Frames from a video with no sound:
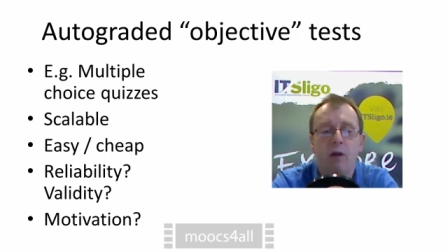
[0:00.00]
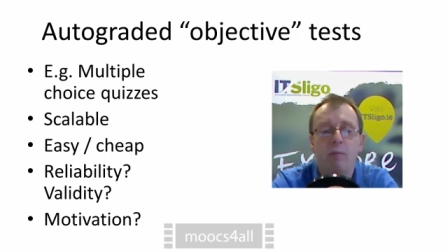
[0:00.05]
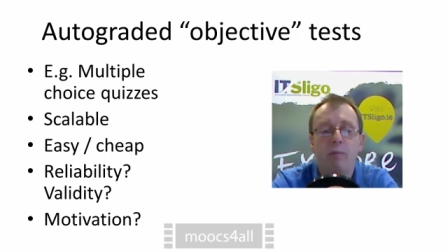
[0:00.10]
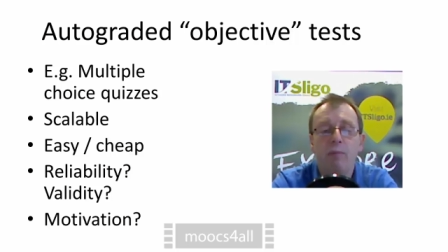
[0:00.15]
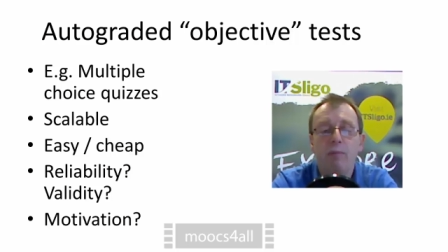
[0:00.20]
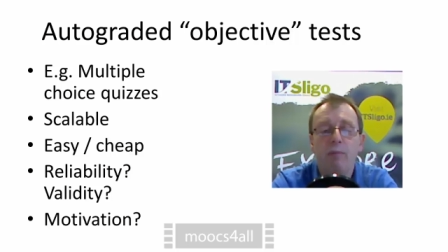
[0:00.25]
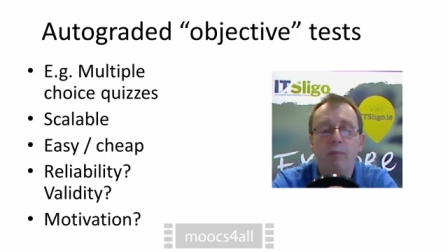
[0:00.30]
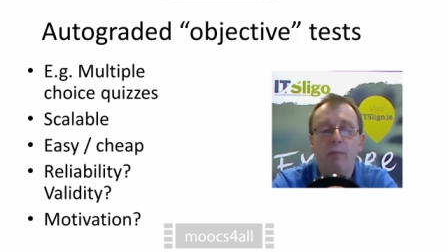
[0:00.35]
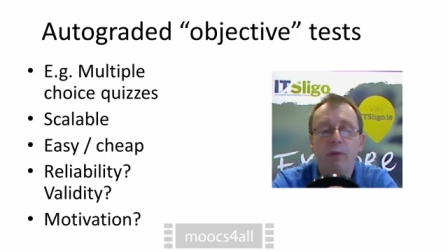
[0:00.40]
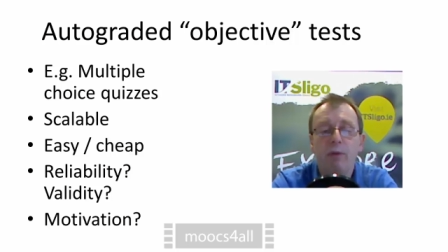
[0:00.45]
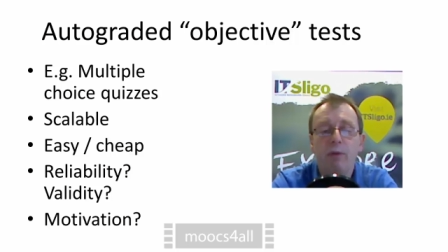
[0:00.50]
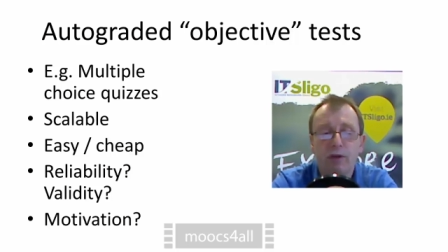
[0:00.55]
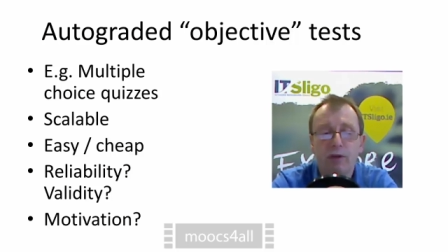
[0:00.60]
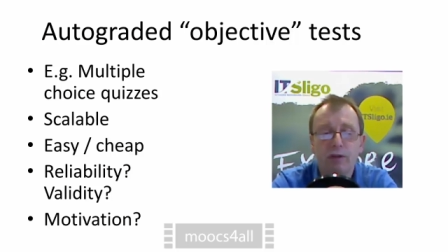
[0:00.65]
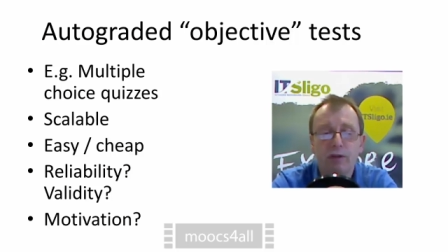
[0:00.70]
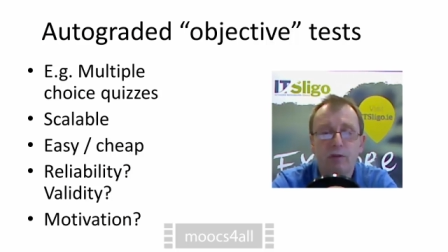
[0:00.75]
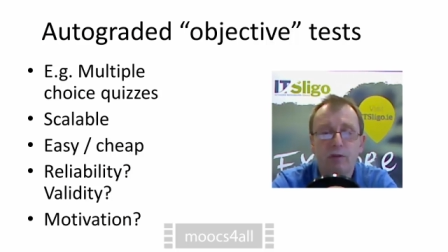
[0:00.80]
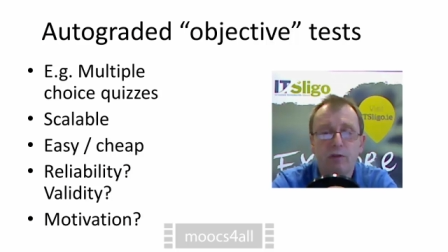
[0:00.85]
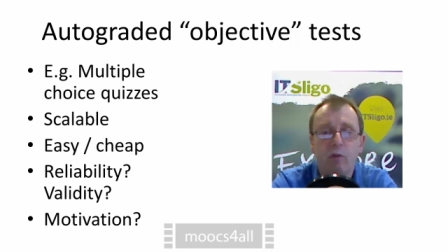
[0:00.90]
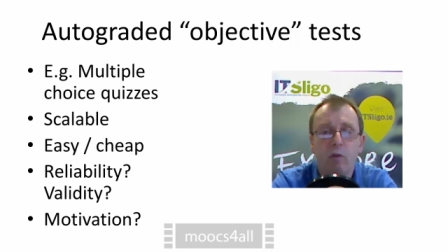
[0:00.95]

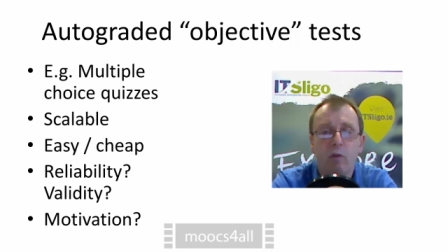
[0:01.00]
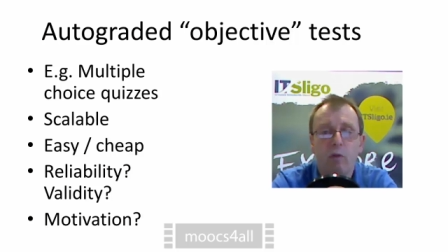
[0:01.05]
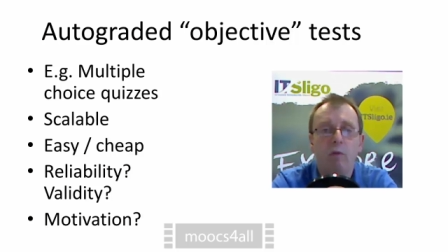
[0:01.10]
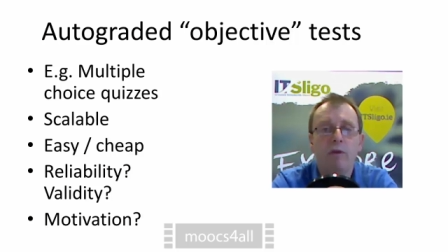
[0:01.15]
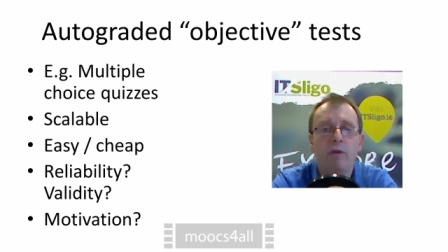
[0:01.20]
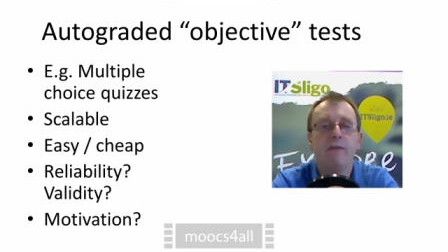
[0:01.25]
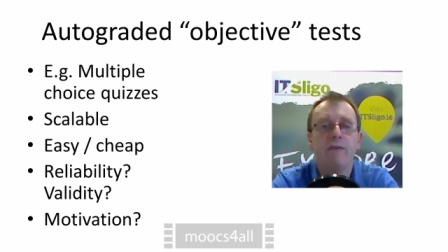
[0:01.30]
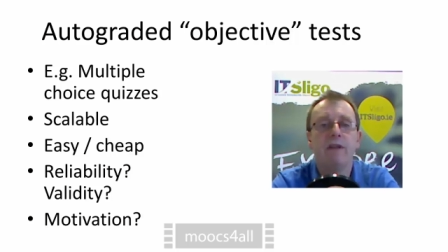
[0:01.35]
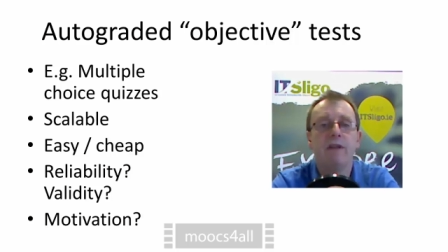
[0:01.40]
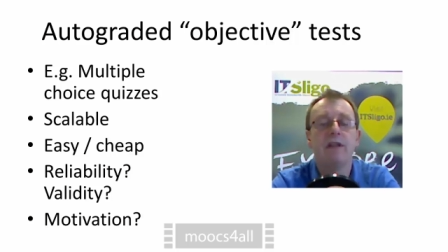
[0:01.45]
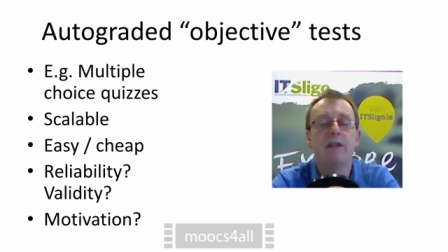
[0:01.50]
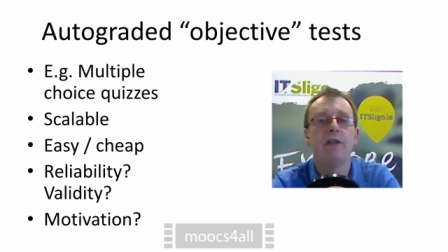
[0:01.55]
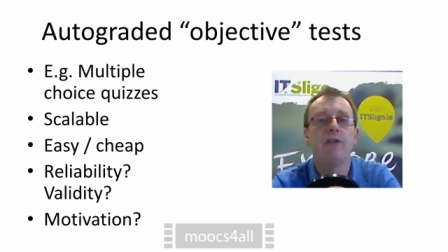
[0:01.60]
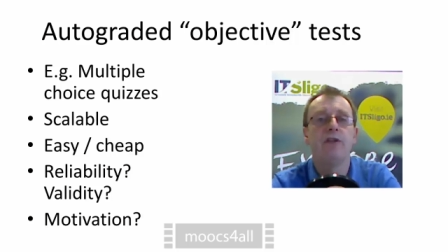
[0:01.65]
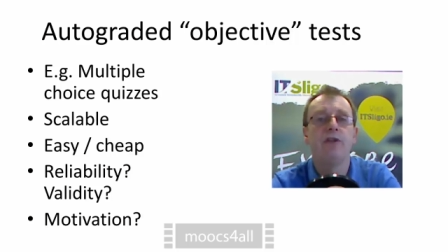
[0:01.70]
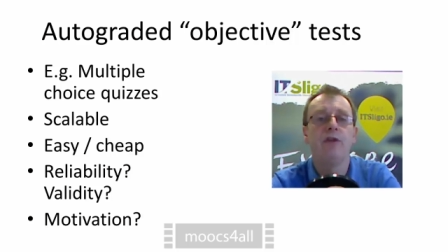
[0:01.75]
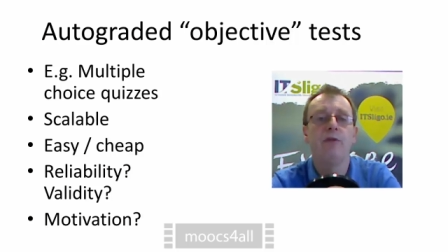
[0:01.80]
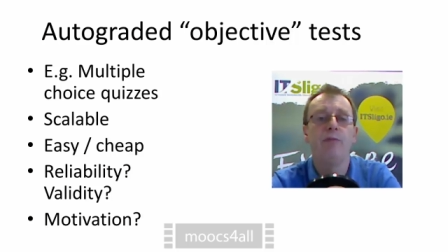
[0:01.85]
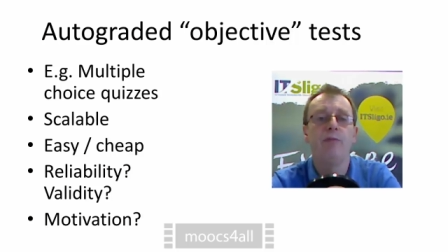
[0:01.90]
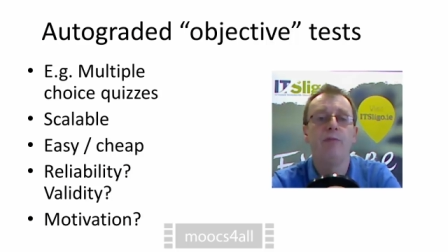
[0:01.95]
But one of the things that
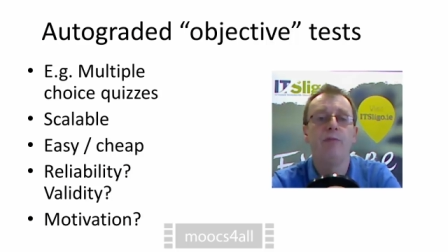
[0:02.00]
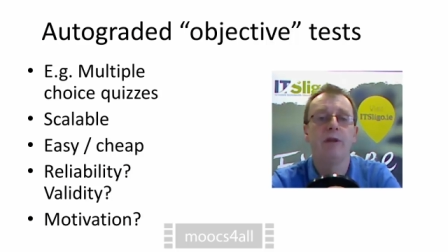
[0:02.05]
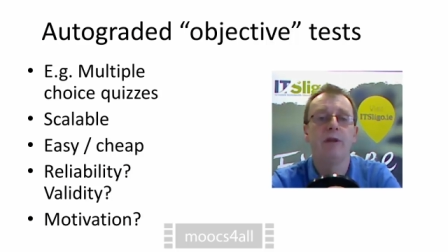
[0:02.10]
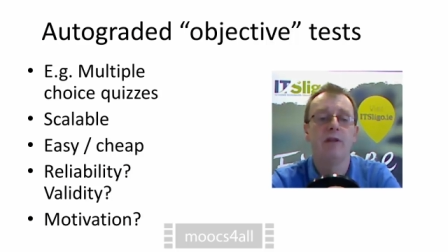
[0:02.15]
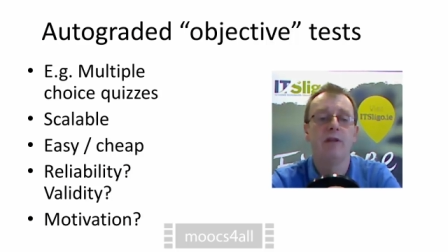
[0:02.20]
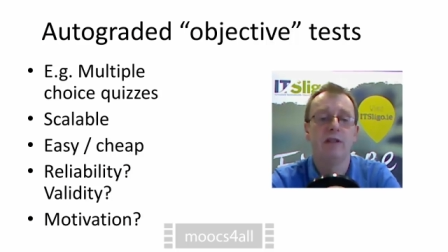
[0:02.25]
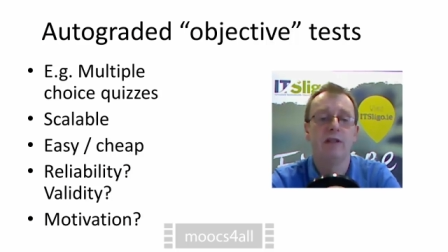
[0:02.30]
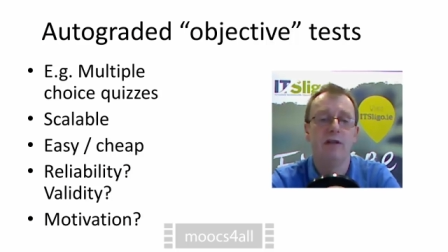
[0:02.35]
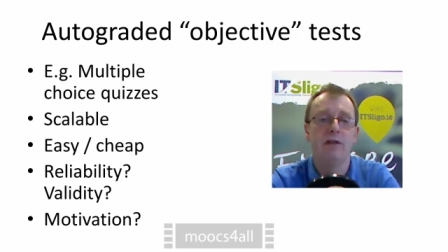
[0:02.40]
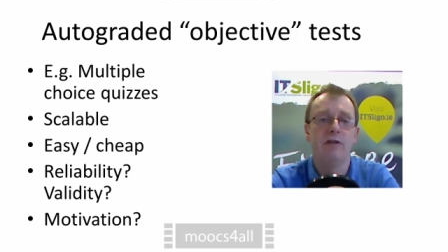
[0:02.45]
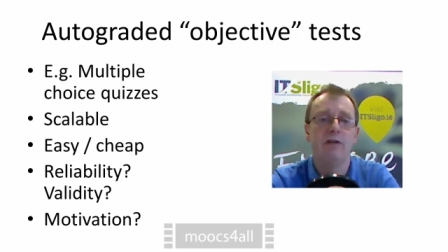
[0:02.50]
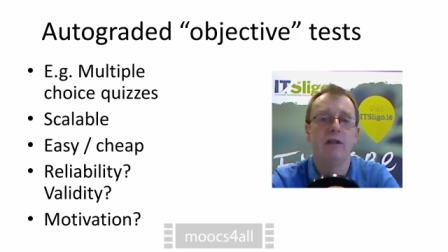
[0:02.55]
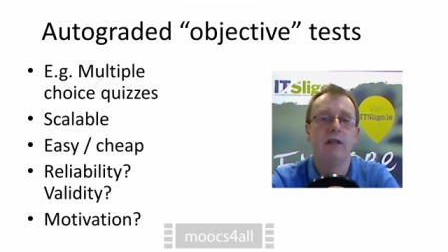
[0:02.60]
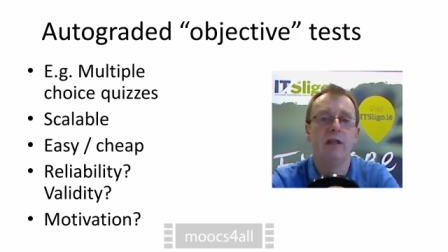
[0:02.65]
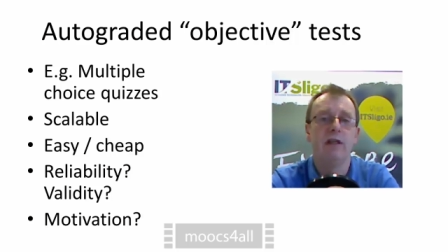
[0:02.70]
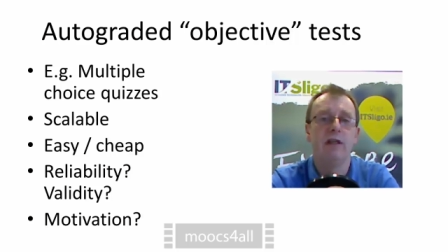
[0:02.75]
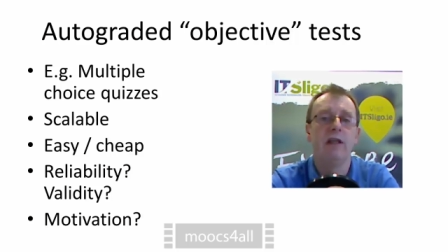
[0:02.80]
should be considered